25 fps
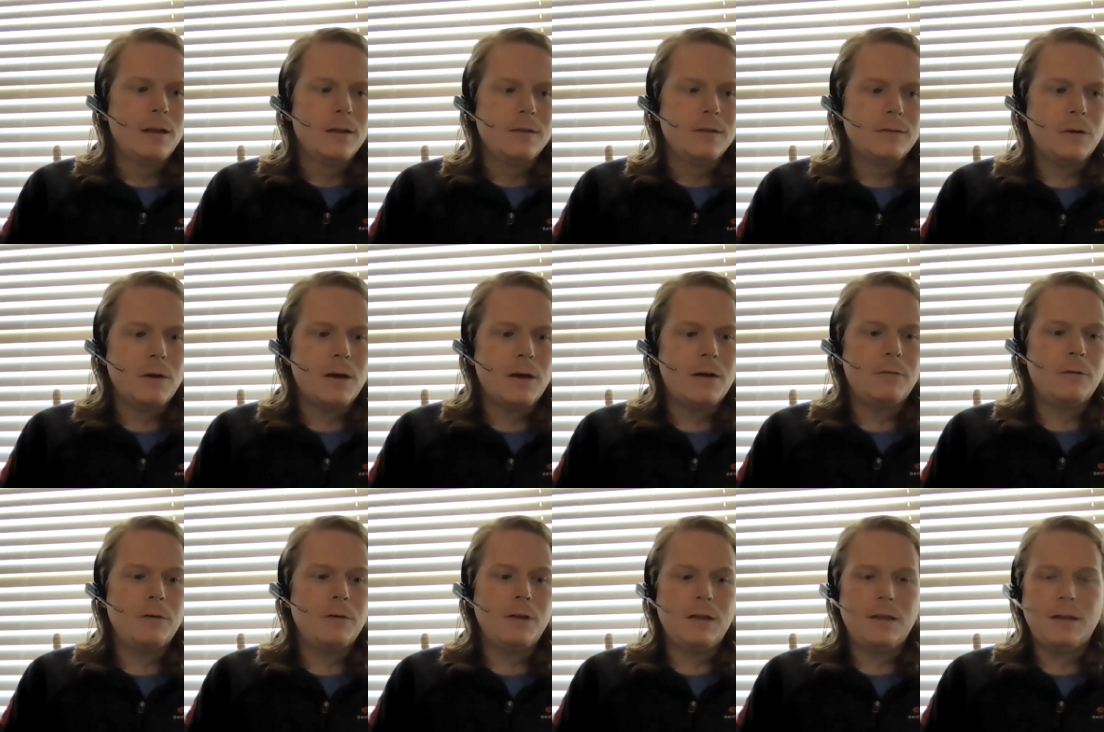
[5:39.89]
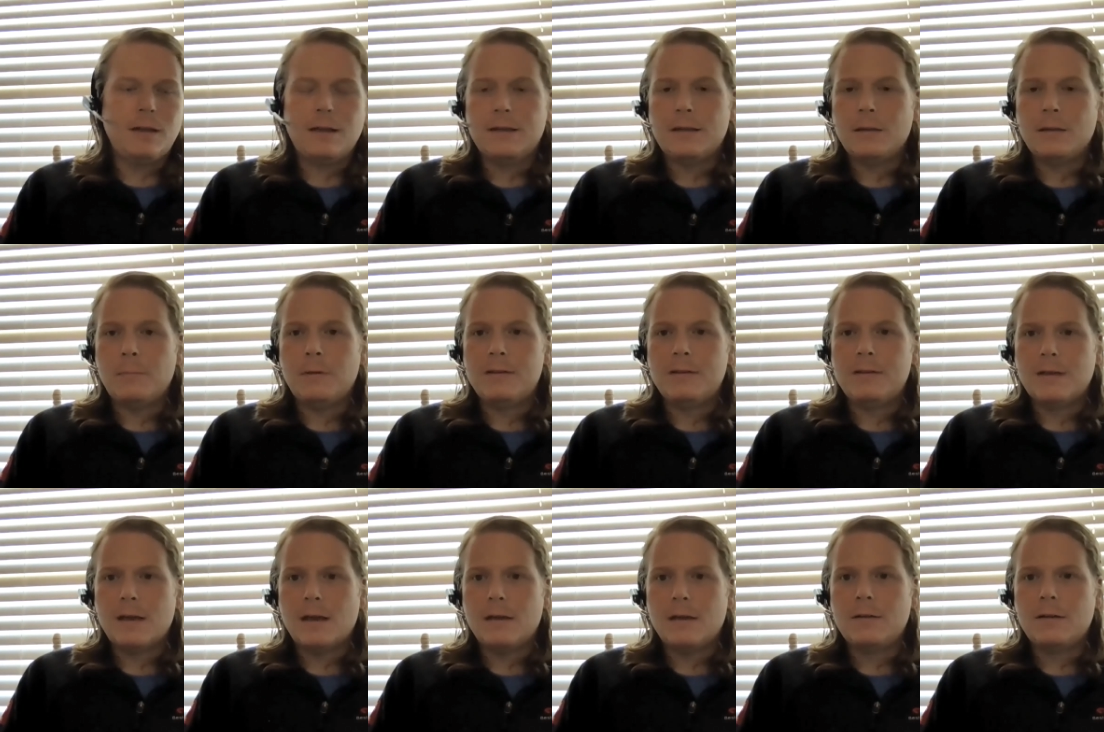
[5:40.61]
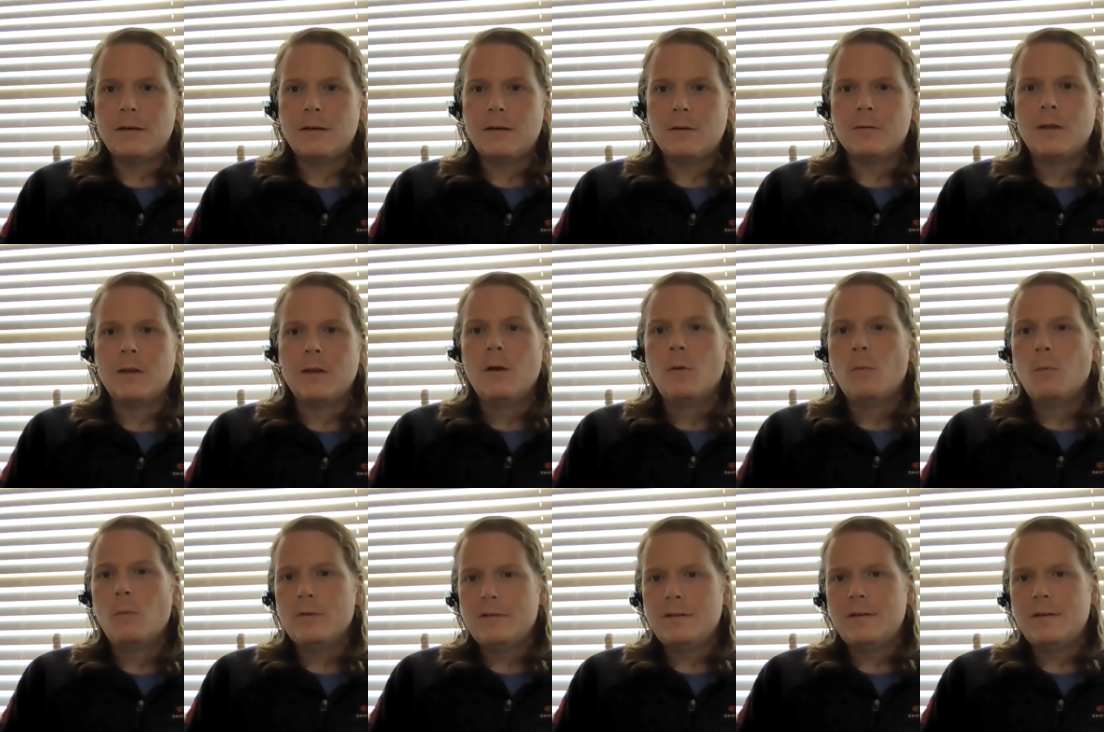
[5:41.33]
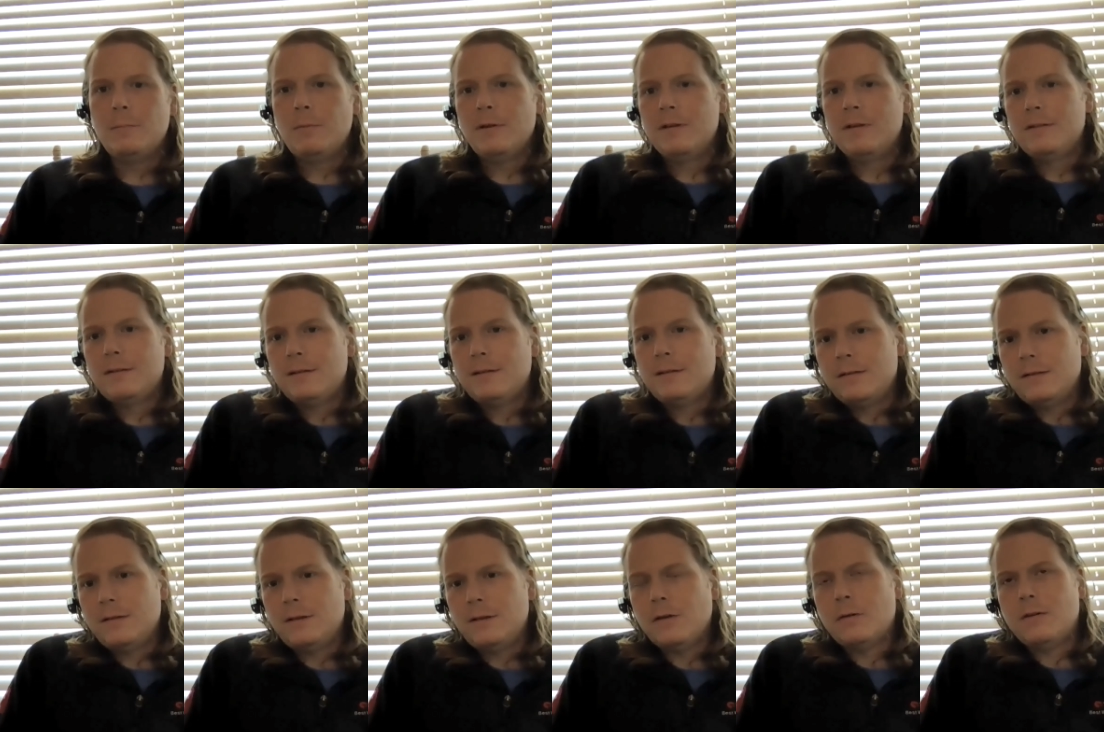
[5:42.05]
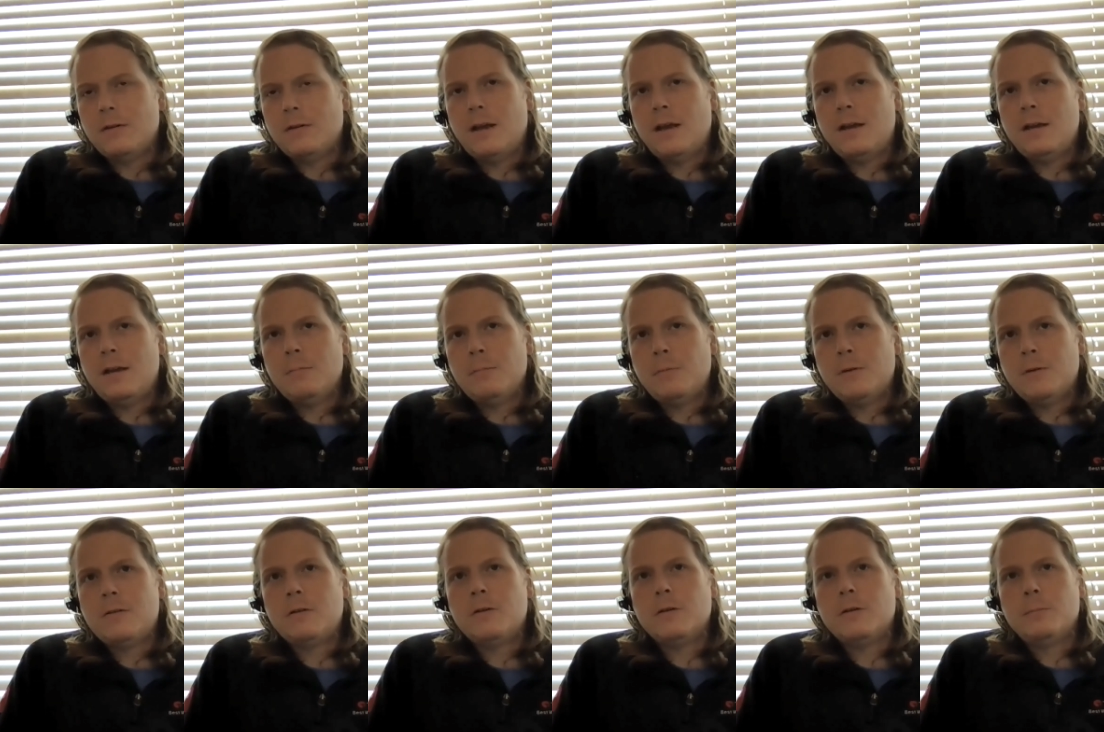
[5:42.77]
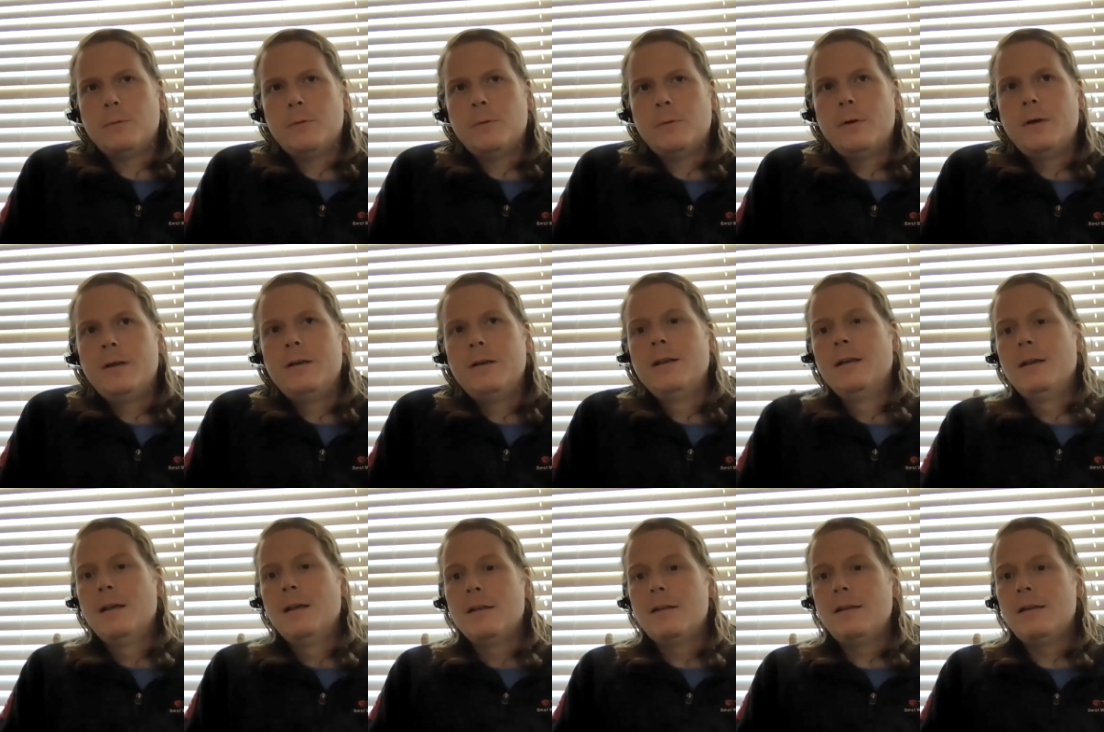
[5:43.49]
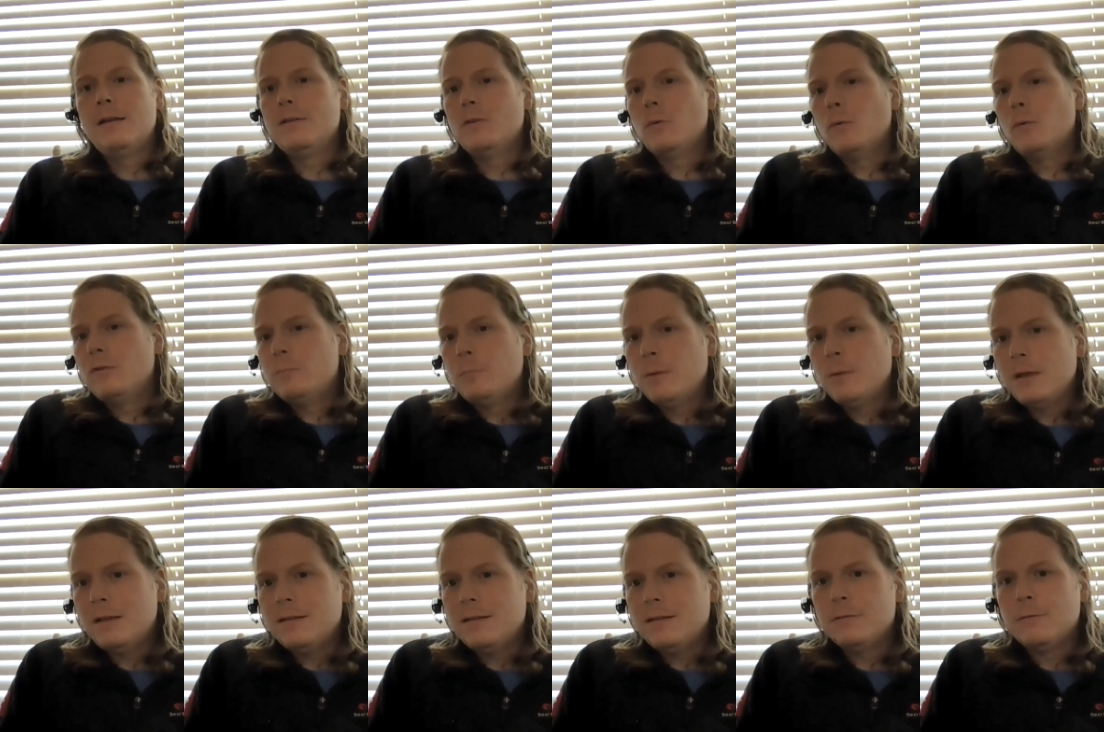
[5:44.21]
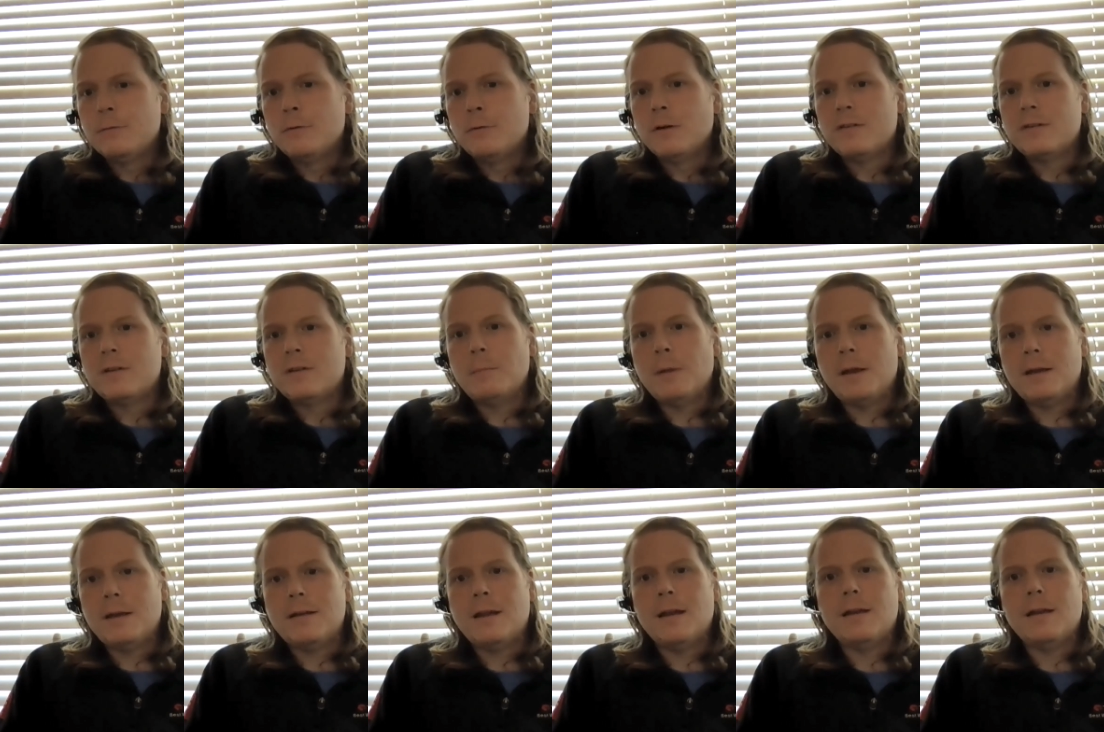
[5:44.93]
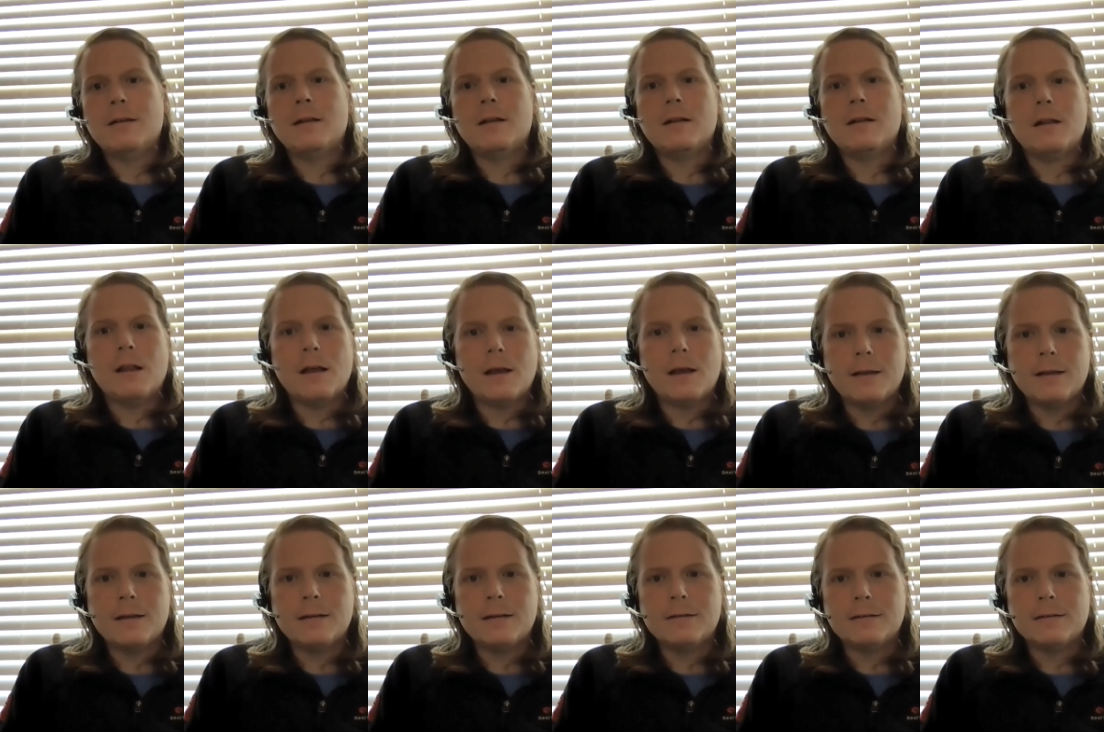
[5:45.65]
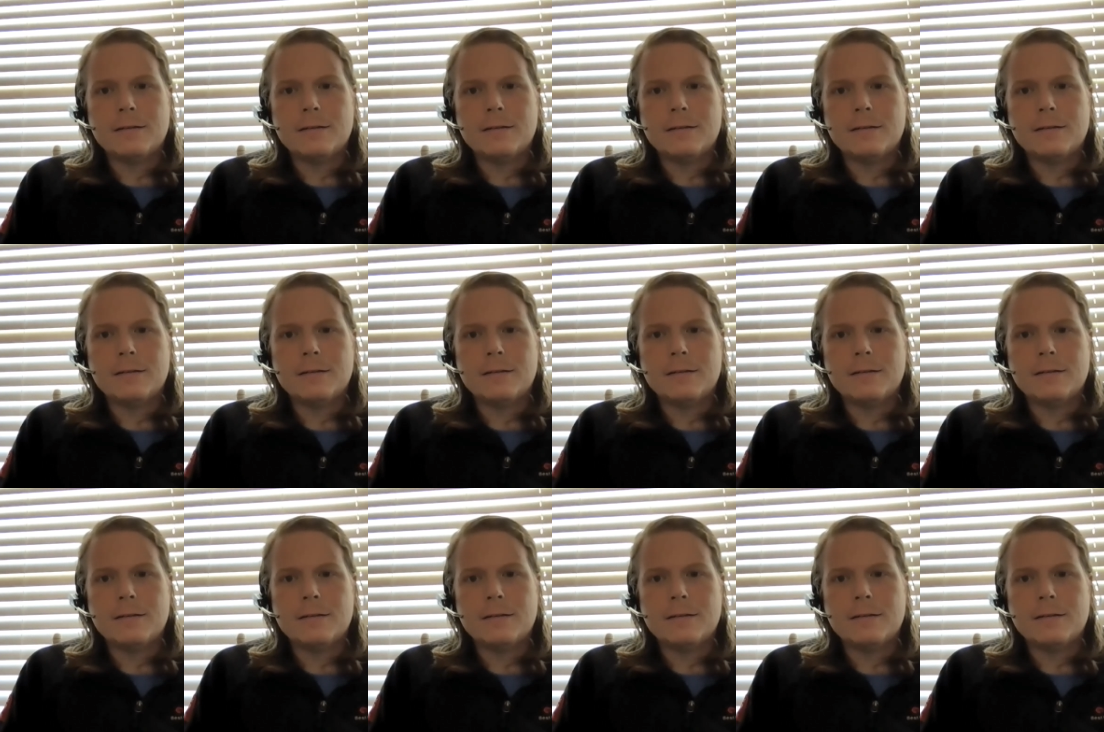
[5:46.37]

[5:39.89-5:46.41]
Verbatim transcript: So however you can get the bits out there, once the bits, you know, the Tanium bits are deployed, then it's always been easy for us to maintain the client.